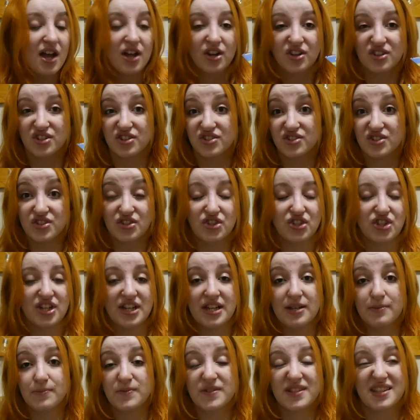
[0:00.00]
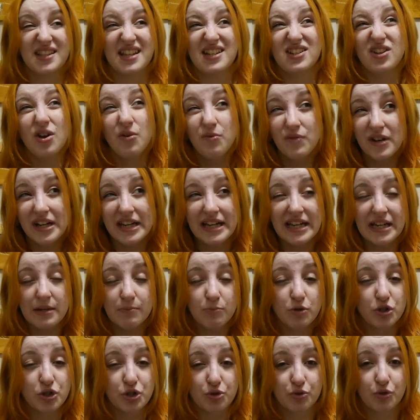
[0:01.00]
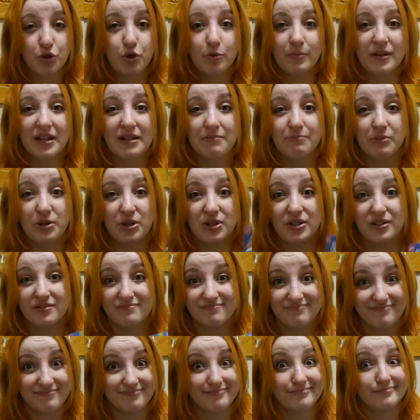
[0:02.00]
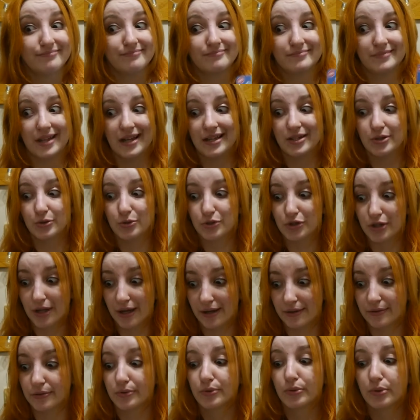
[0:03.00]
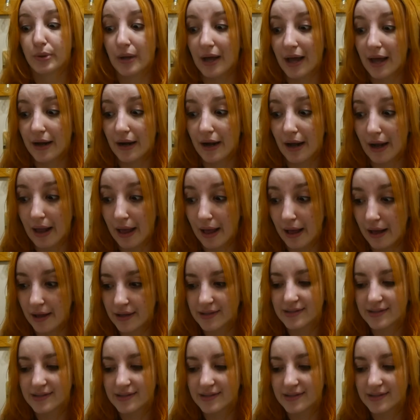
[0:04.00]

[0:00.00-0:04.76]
because Sheebs, they don't really need much grooming, but they do shed quite a